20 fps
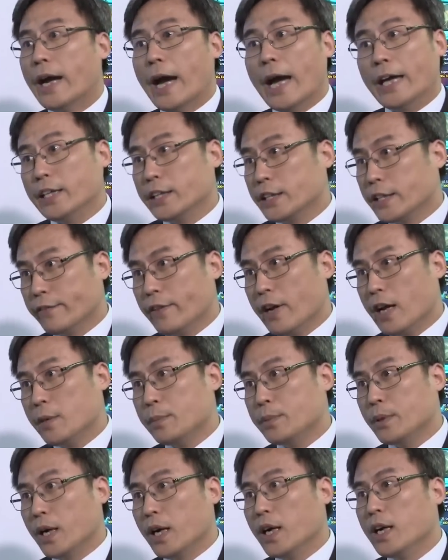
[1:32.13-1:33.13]
and
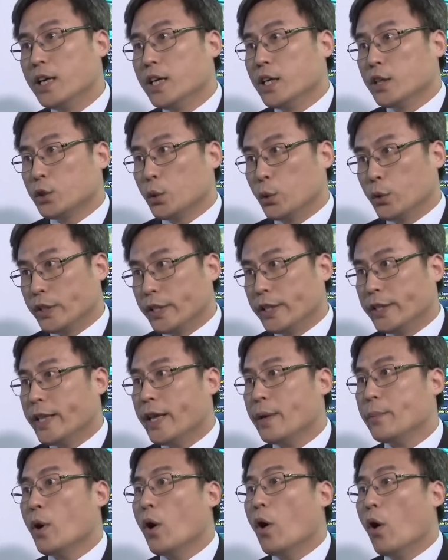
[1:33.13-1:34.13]
developer to
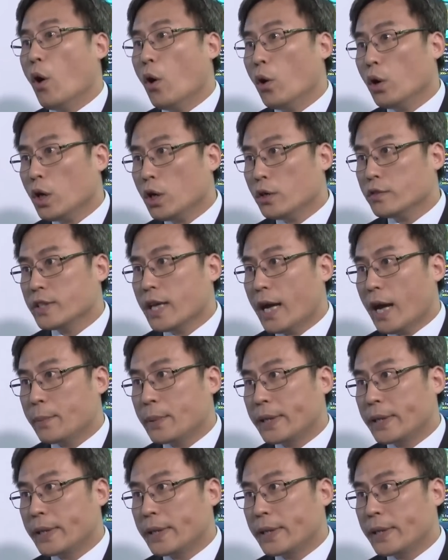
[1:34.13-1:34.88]
enable all of the